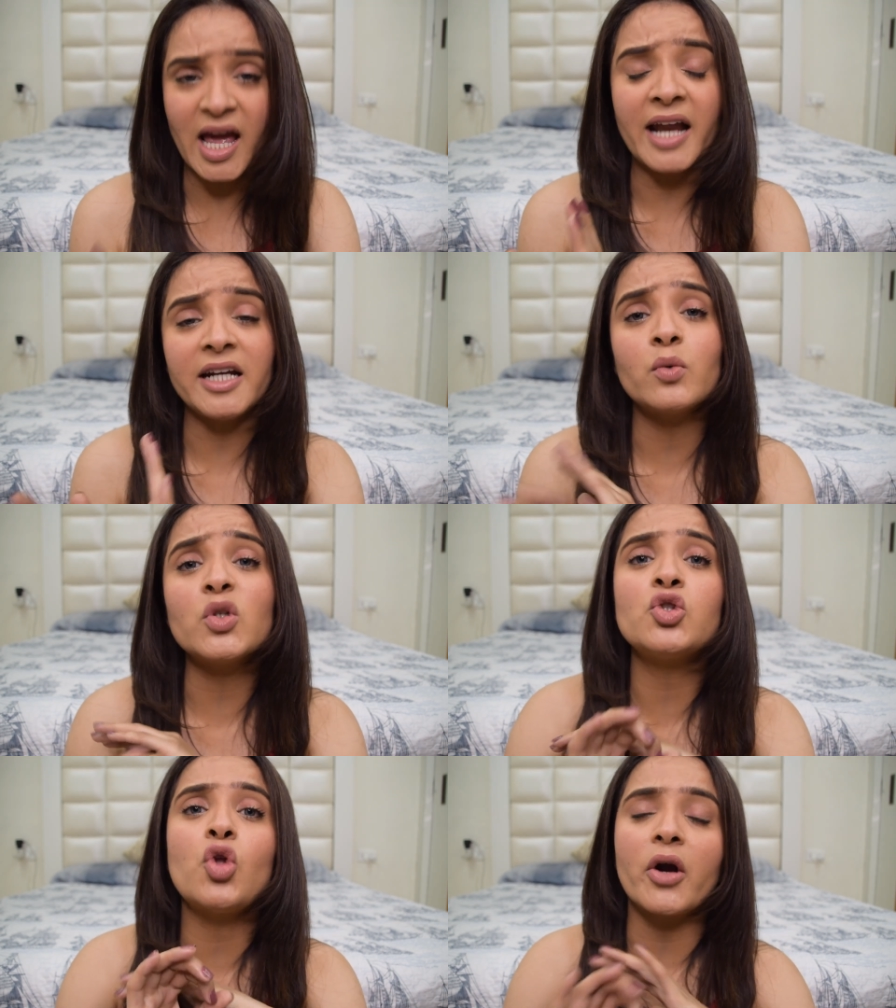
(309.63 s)
And it
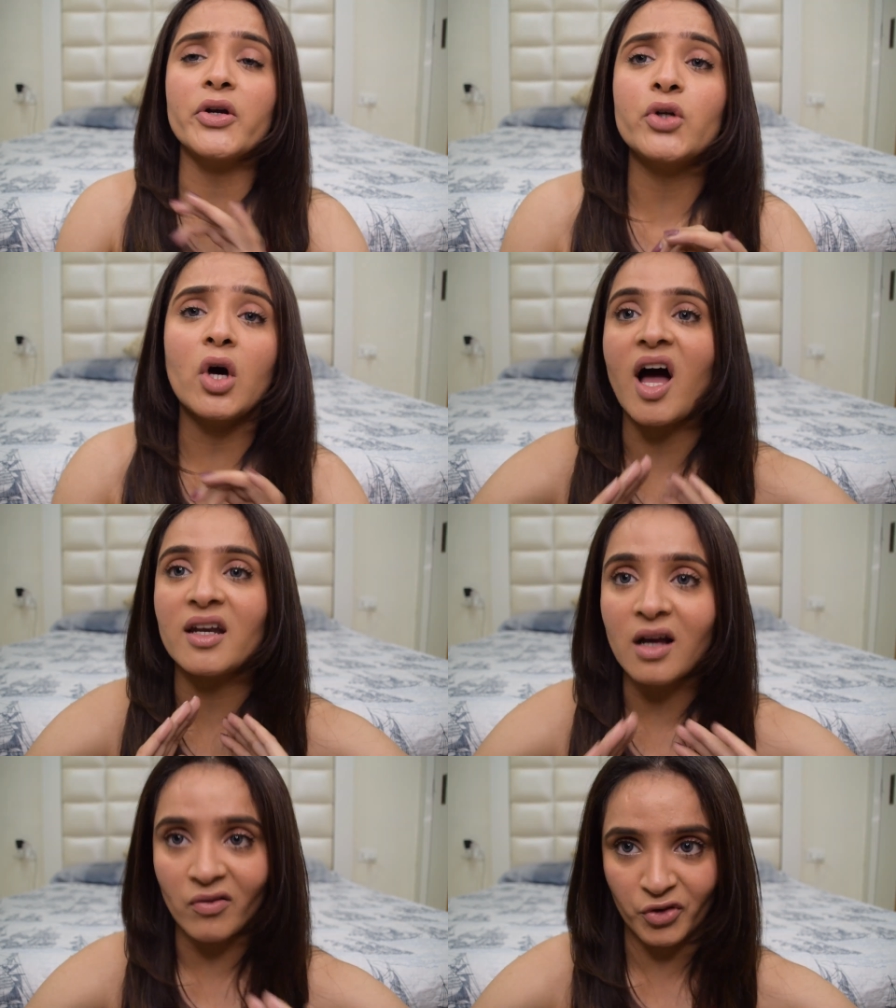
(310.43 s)
was not at all
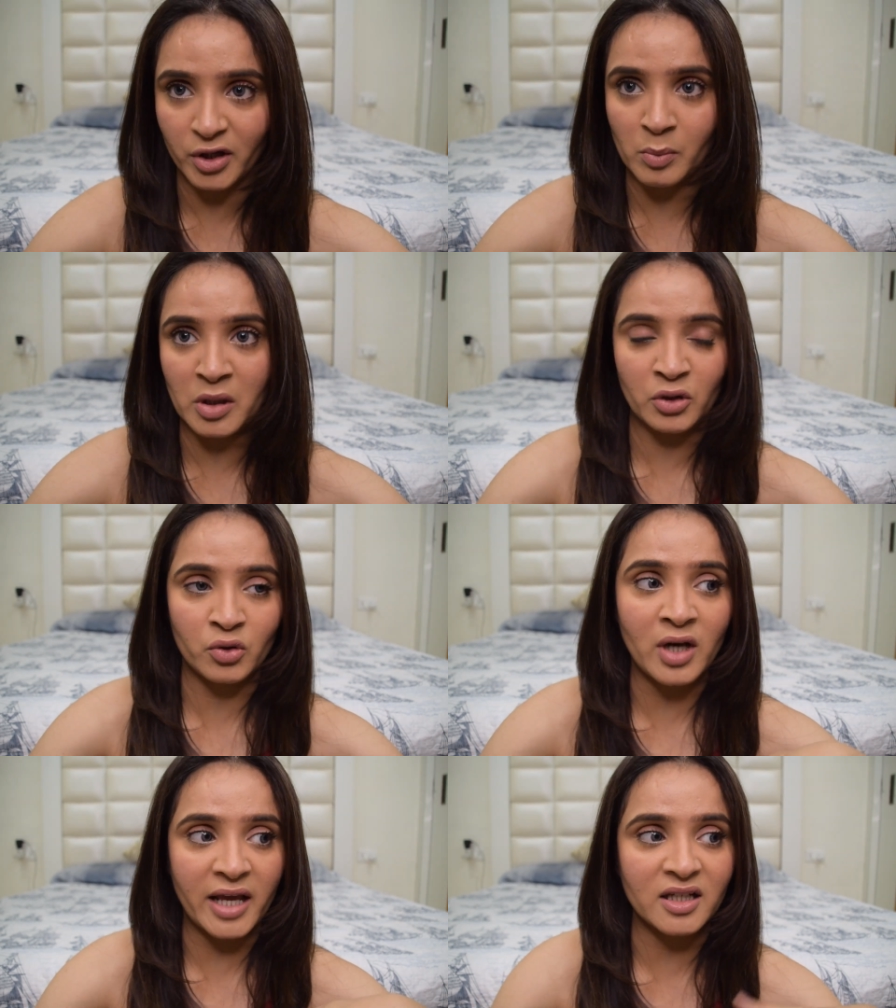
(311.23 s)
uncomfortable,
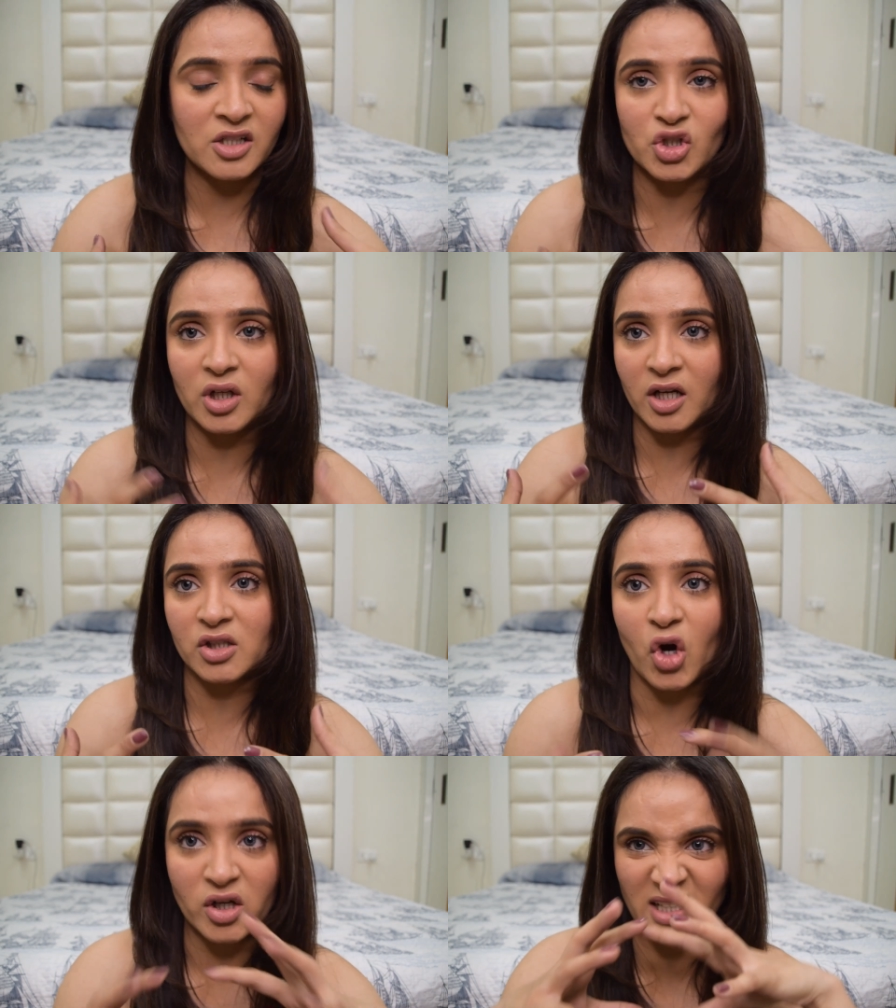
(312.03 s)
like initially
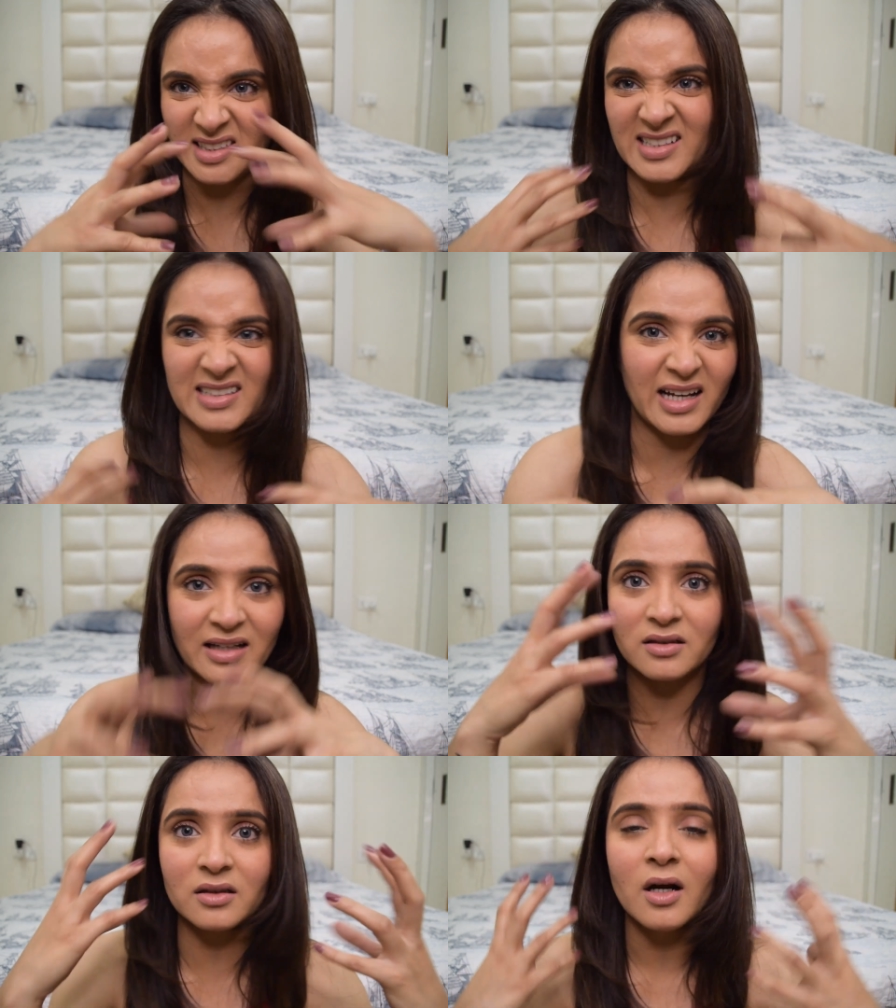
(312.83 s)
I thought that this
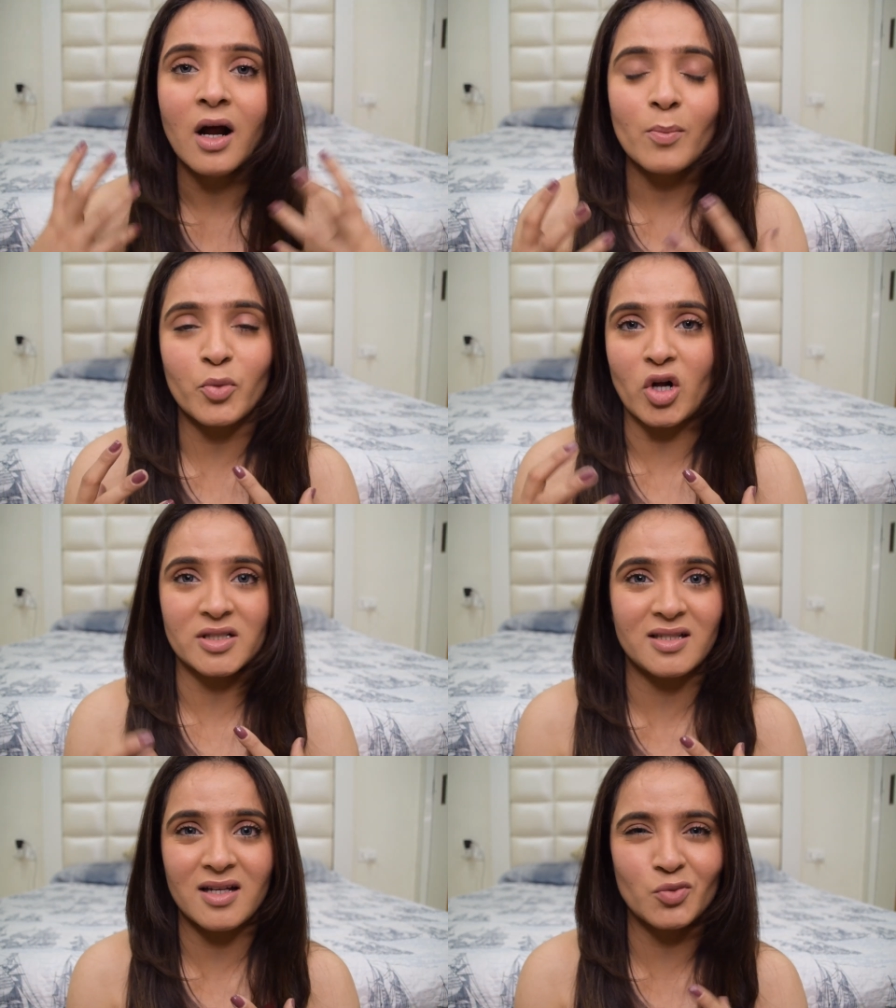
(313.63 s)
entire
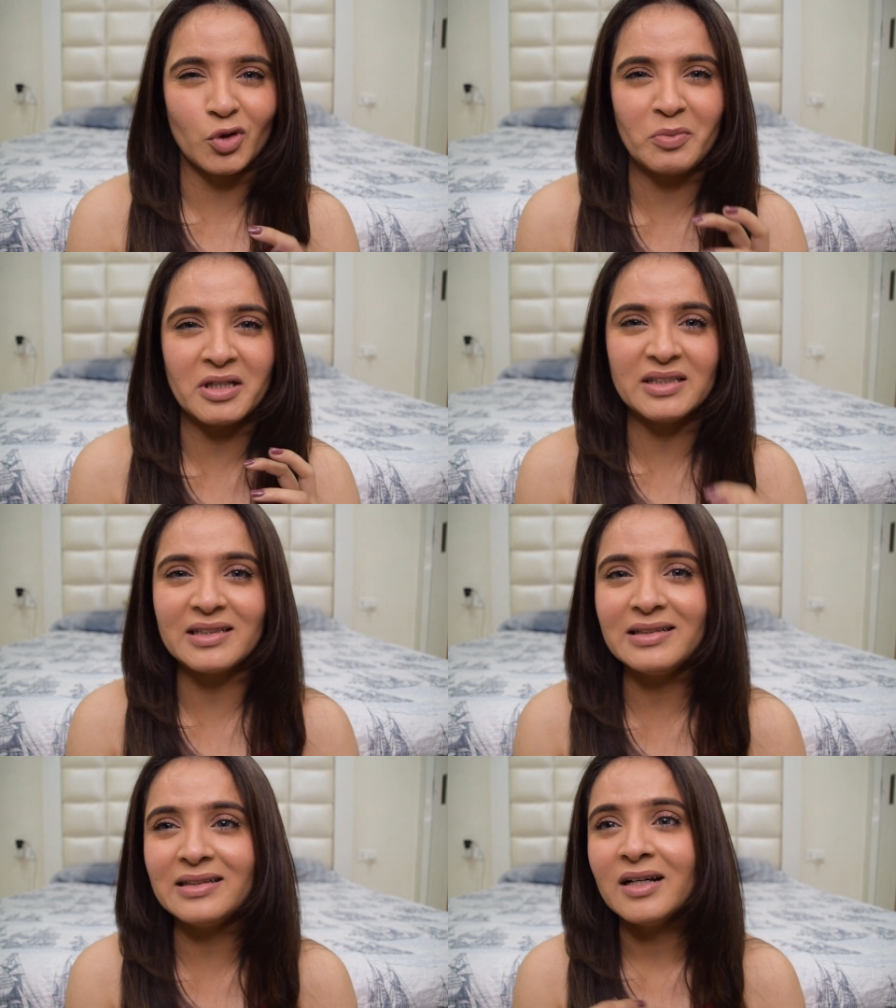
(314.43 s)
process would be a
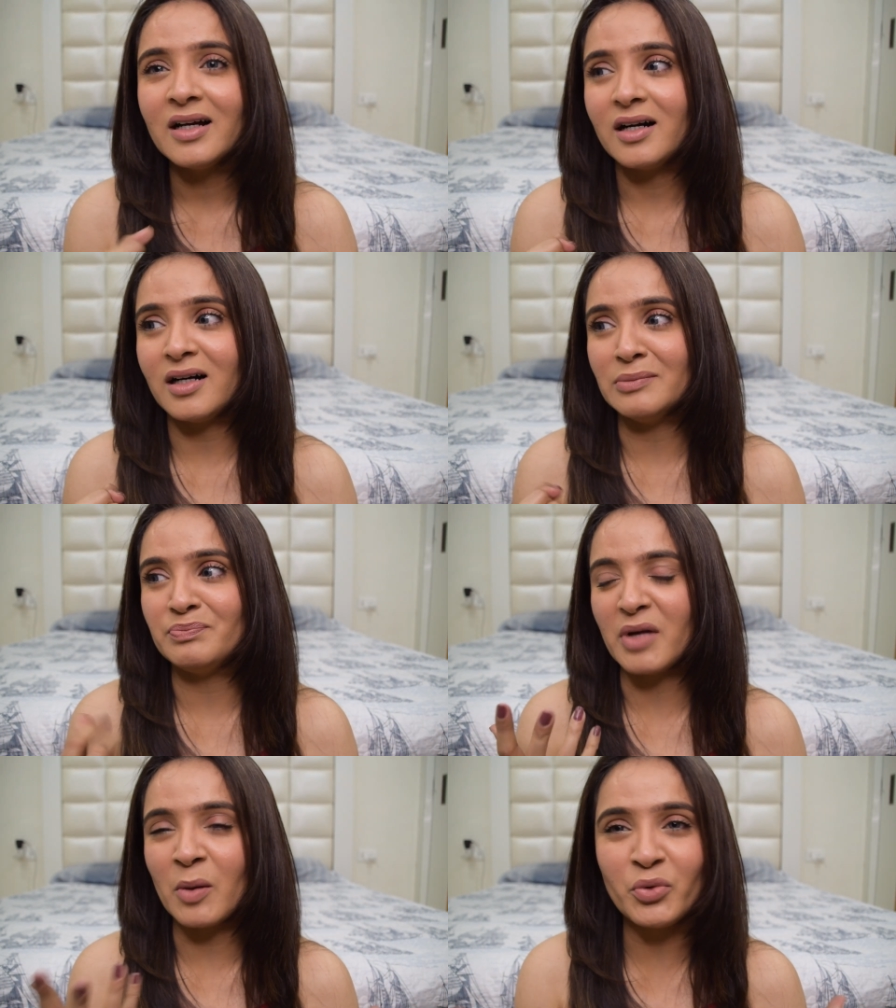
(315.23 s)
little
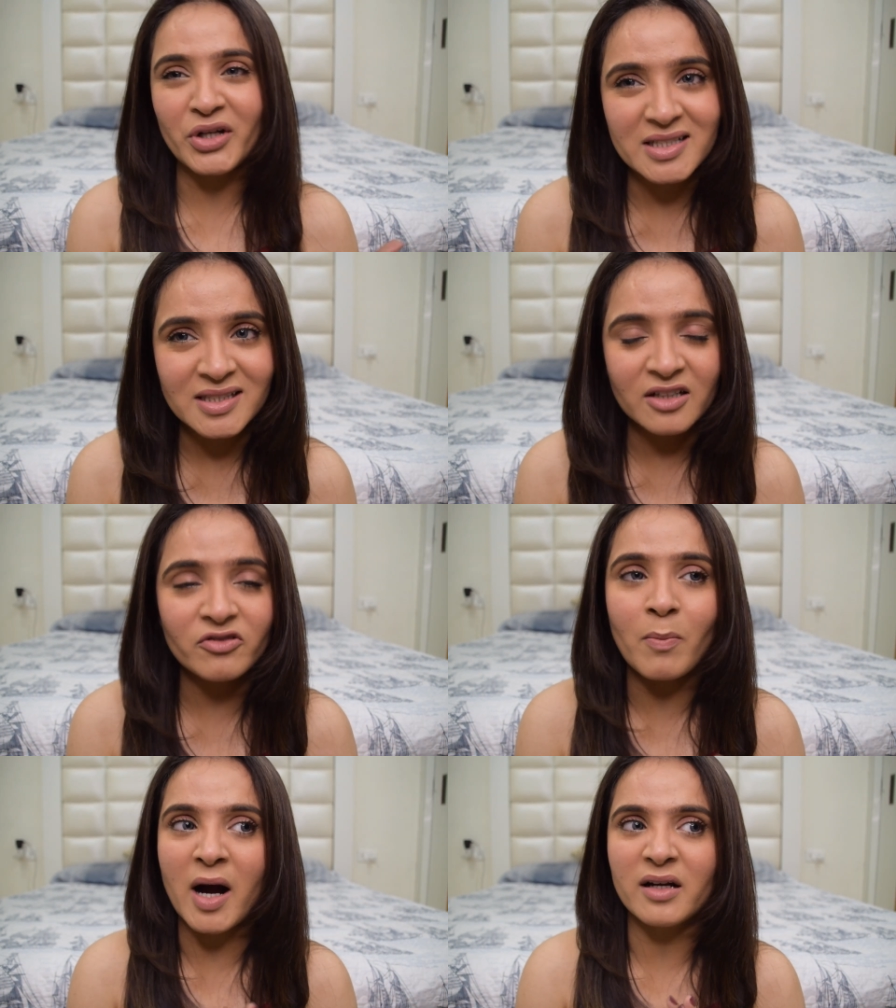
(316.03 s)

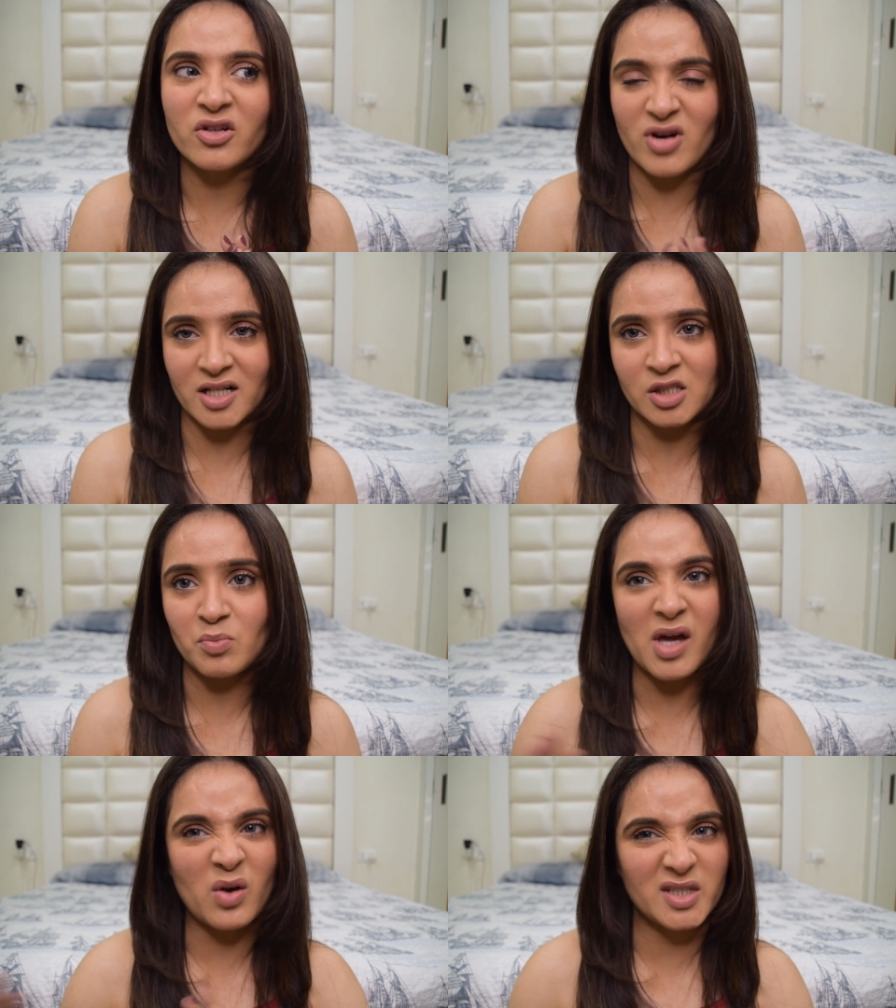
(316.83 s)
abrasive, but trust
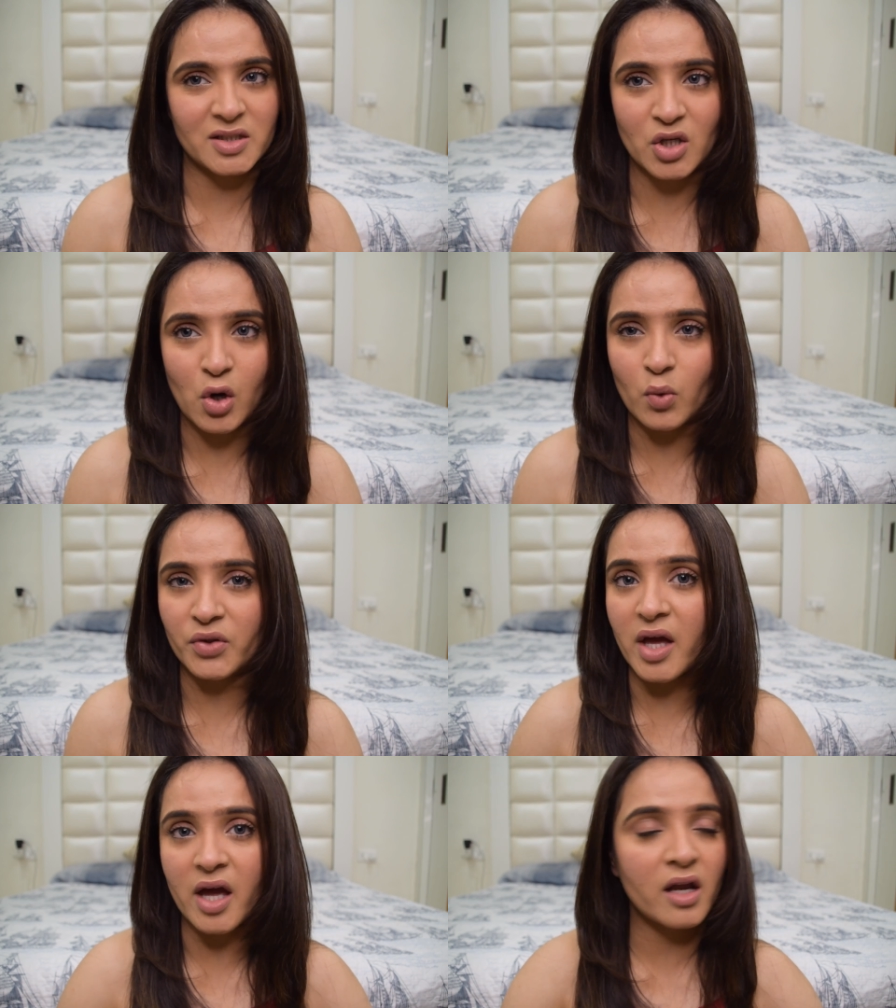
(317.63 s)
me, I was sitting over
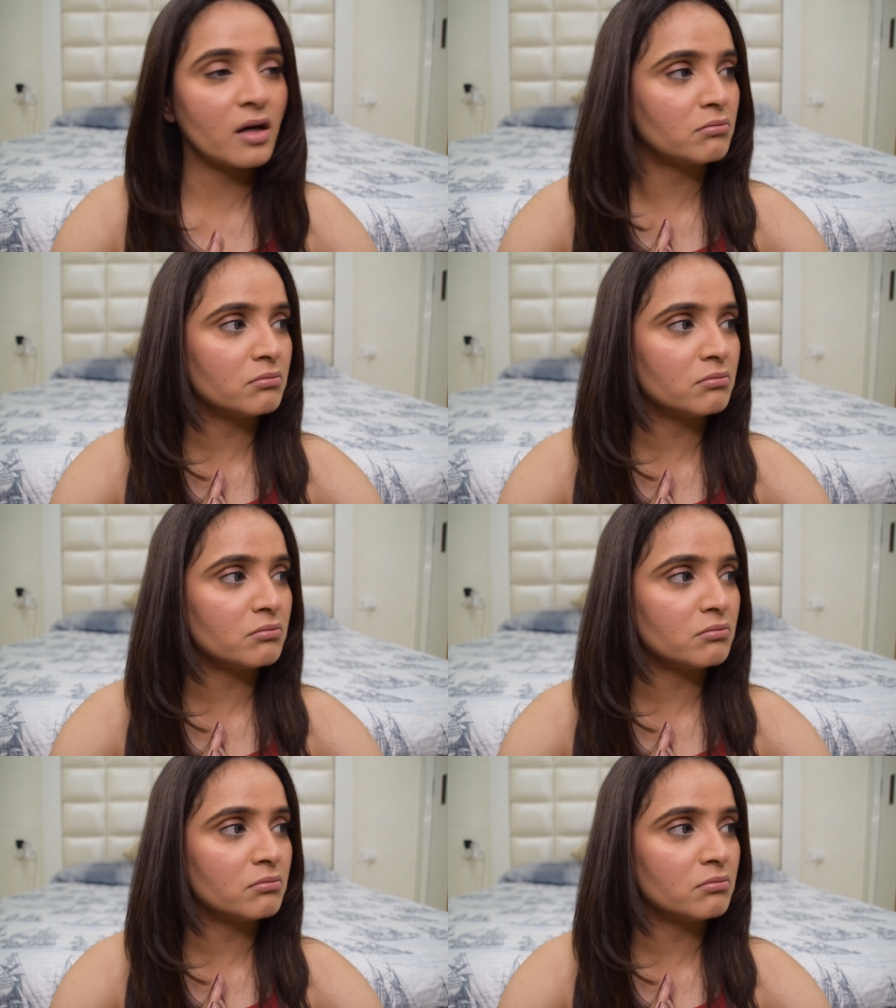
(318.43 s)
there,